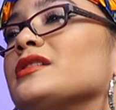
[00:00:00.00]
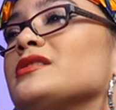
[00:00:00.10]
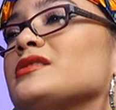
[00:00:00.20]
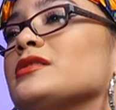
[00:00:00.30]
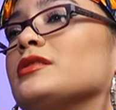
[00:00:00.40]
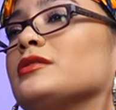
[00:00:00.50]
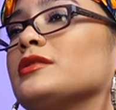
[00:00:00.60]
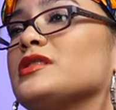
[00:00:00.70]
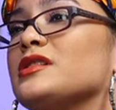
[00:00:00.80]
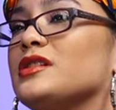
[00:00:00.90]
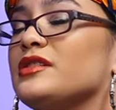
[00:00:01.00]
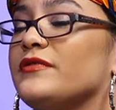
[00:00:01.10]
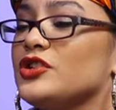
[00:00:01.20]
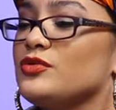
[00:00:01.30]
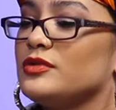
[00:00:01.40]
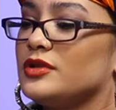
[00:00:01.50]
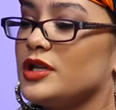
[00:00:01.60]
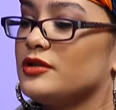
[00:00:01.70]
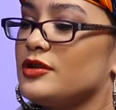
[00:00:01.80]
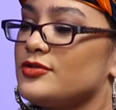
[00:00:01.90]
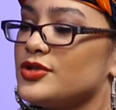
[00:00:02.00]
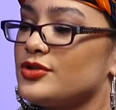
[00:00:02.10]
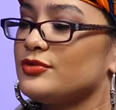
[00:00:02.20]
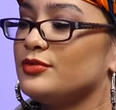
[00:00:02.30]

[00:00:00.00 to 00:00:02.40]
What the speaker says: it's an individual thing, though, too.